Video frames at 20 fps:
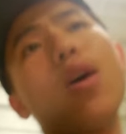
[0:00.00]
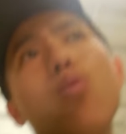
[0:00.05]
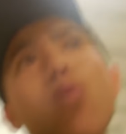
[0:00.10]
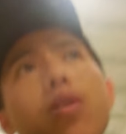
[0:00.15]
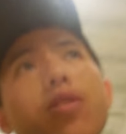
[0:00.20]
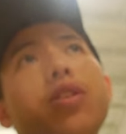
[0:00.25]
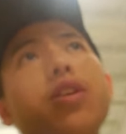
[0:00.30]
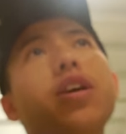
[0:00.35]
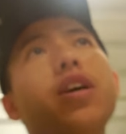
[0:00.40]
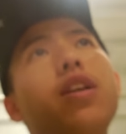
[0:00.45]
I
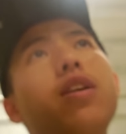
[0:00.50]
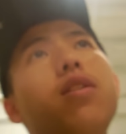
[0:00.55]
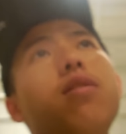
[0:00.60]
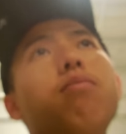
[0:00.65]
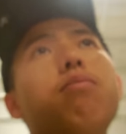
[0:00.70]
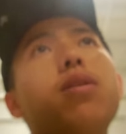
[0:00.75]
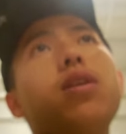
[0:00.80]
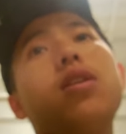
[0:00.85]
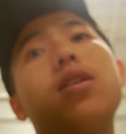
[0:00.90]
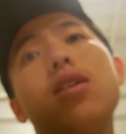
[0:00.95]
wanted to get it,
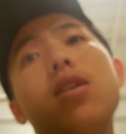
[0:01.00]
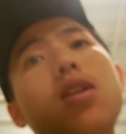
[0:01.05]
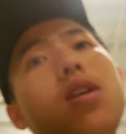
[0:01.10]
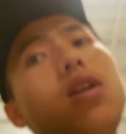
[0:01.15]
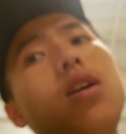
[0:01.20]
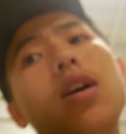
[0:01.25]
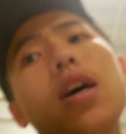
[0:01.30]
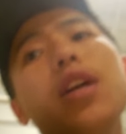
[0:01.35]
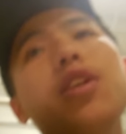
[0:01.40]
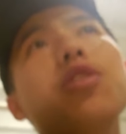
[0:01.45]
but
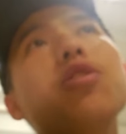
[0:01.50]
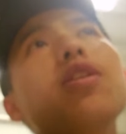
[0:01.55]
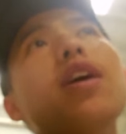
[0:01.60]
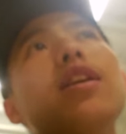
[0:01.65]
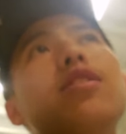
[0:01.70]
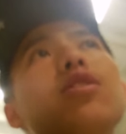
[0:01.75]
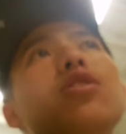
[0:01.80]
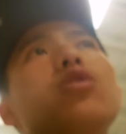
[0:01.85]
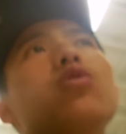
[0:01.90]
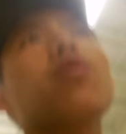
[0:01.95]
I'll tell you
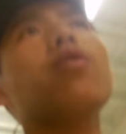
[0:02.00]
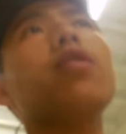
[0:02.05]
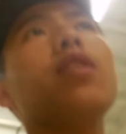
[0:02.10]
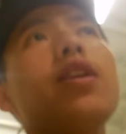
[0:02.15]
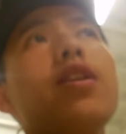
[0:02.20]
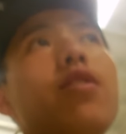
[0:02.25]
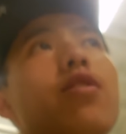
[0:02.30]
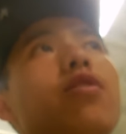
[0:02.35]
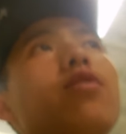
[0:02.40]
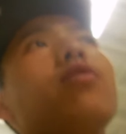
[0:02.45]
guys the story
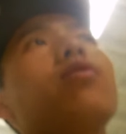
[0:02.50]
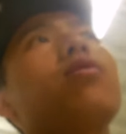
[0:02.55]
later.